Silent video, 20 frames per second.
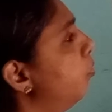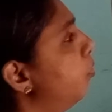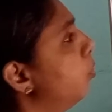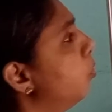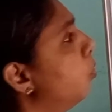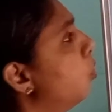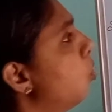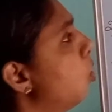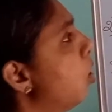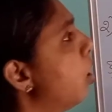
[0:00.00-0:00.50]
If
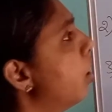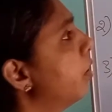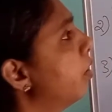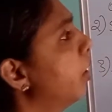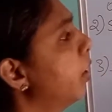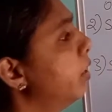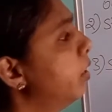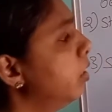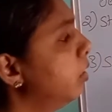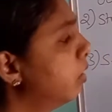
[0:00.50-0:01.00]
you go on
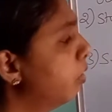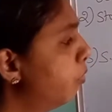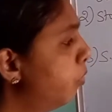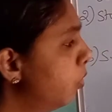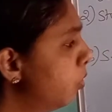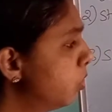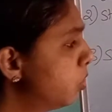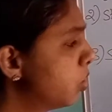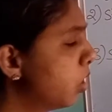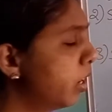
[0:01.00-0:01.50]
writing the
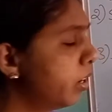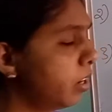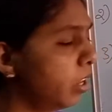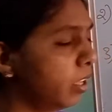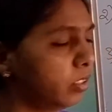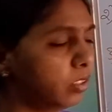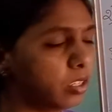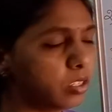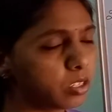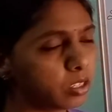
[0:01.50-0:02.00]
flow chart
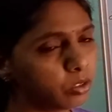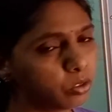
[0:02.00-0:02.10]
like this,